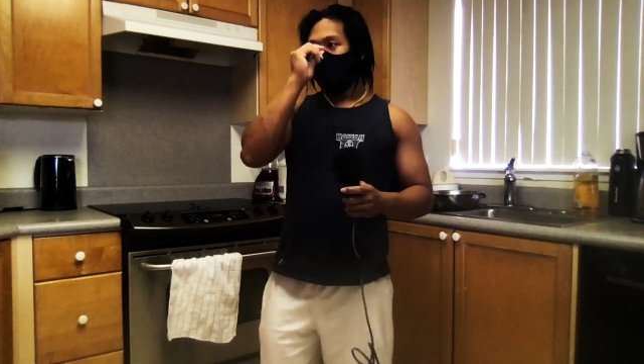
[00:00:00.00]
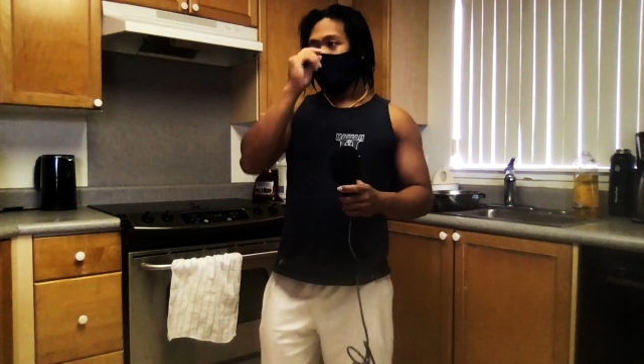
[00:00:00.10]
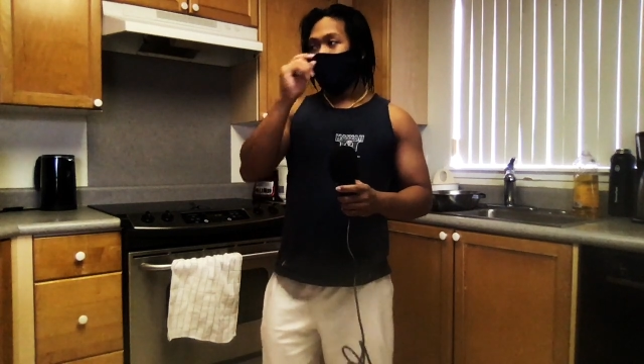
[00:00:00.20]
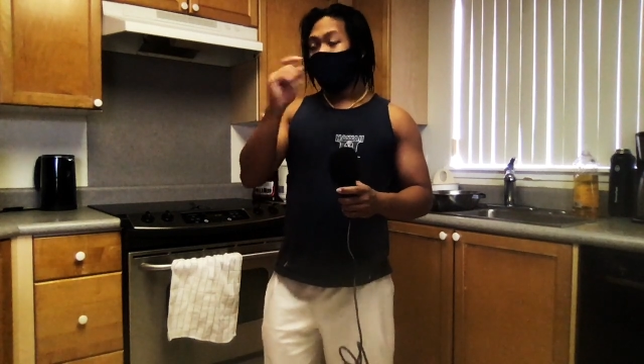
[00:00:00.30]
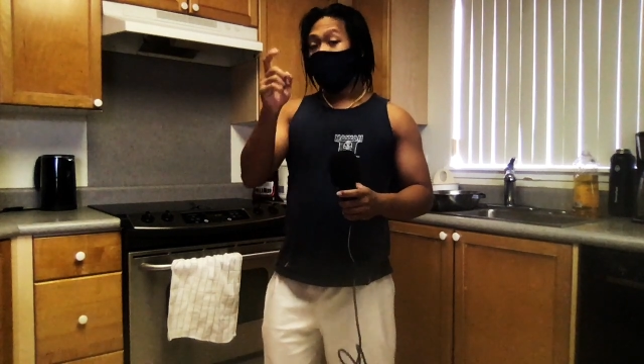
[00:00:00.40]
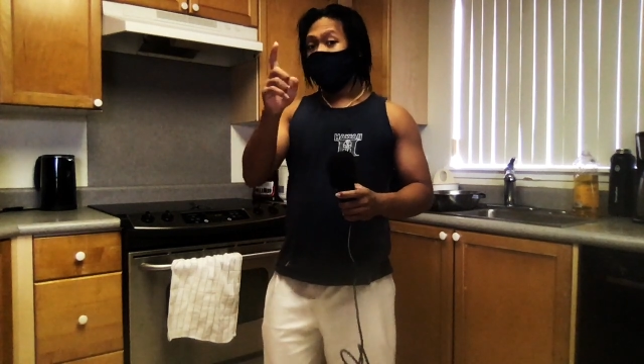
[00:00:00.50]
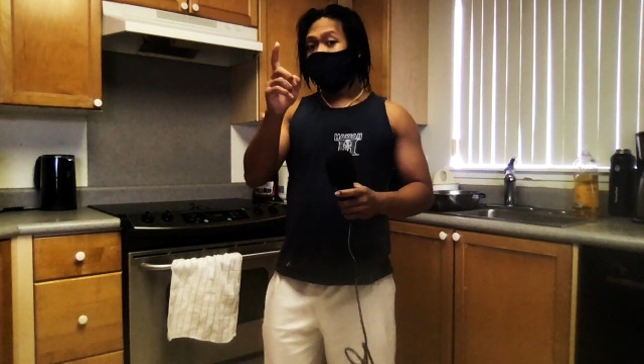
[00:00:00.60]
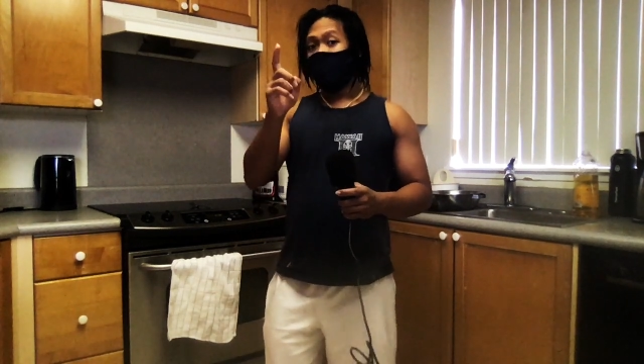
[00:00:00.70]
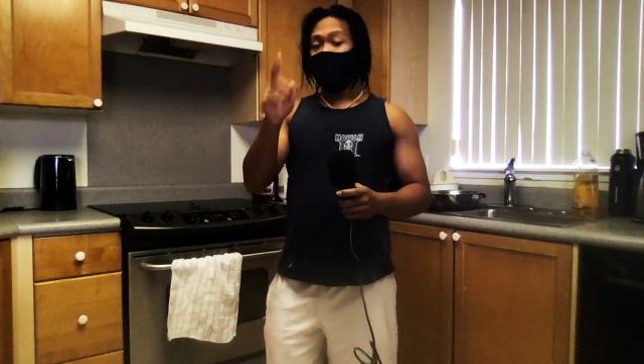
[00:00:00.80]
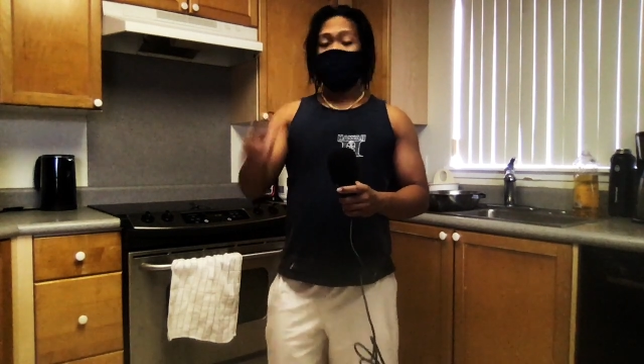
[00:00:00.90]
And
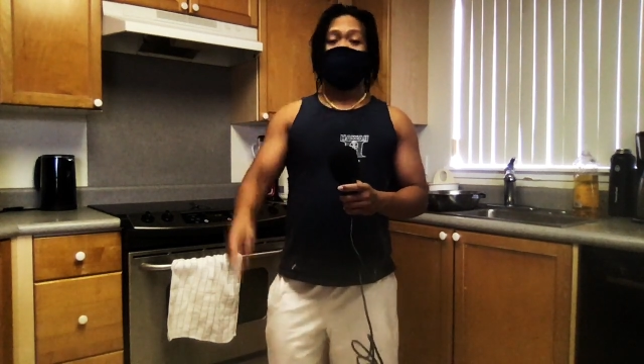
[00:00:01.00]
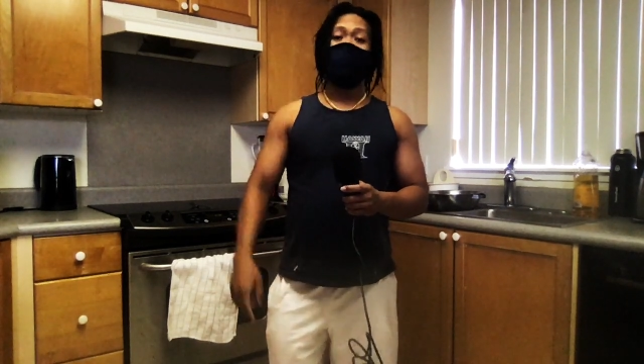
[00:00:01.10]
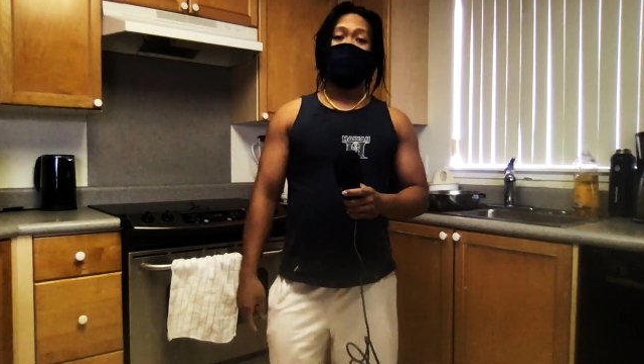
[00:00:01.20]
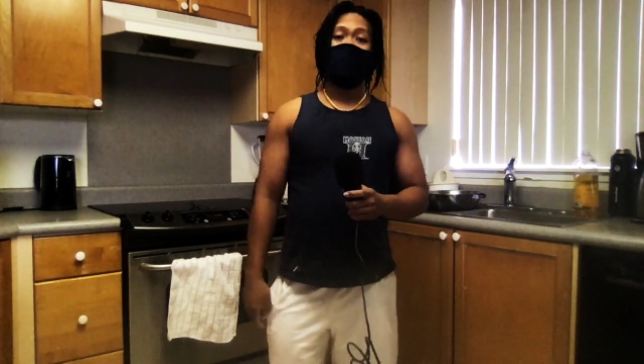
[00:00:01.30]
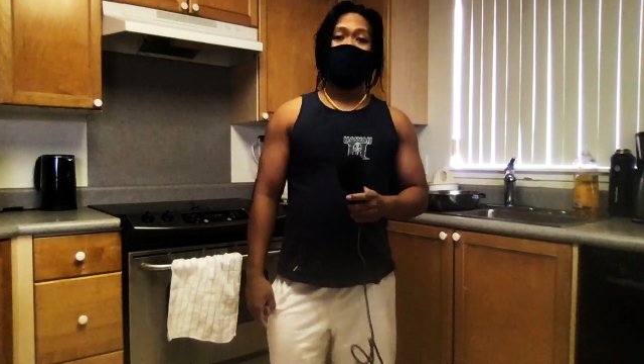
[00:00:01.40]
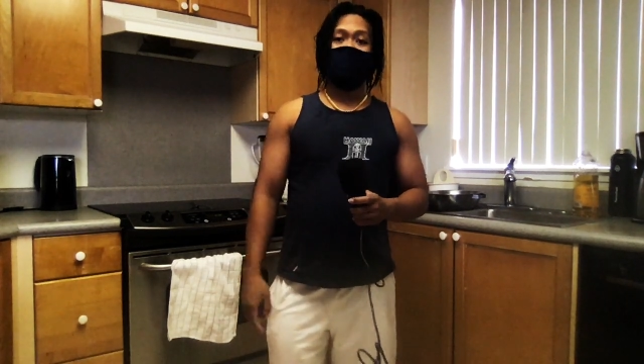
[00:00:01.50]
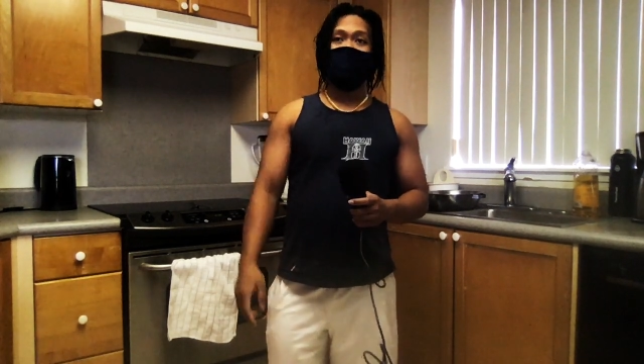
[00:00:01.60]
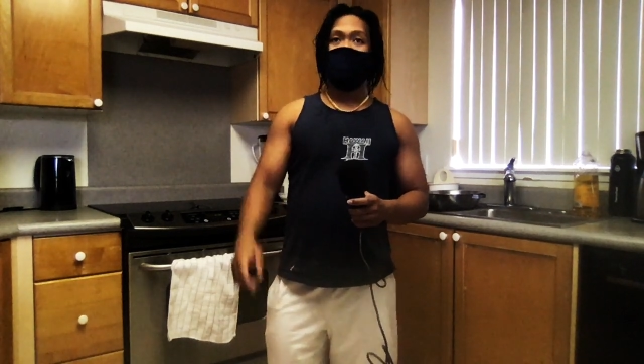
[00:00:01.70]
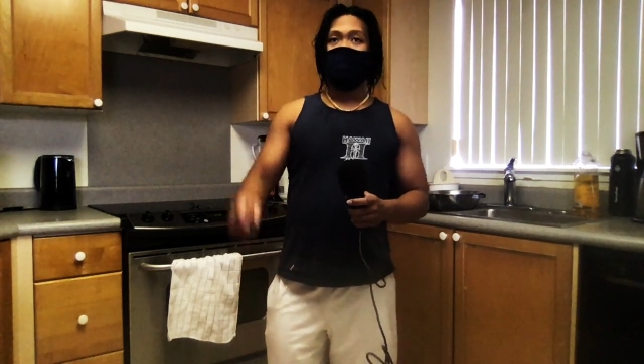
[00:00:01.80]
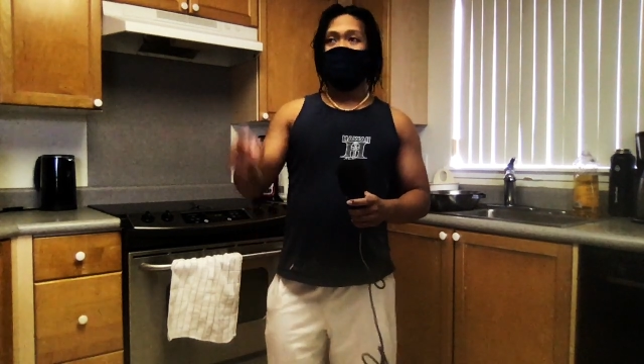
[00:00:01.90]
I know for a fact,
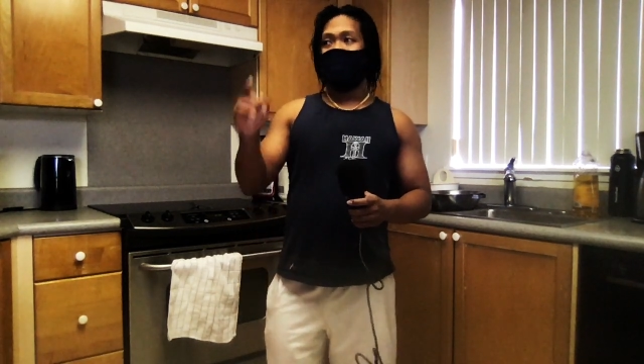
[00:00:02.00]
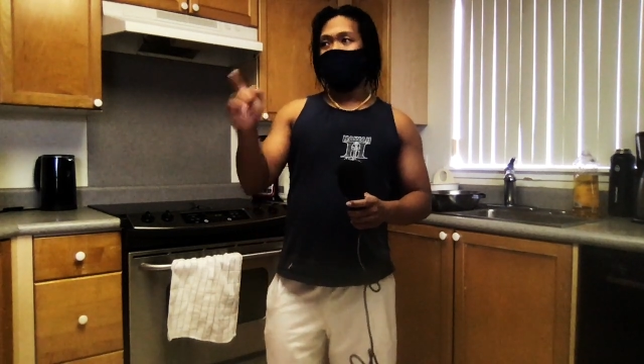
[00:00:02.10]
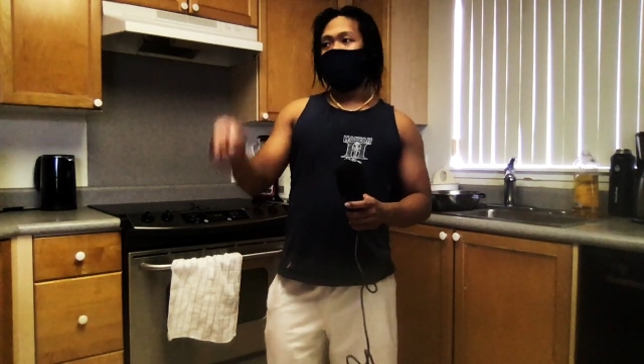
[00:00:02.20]
if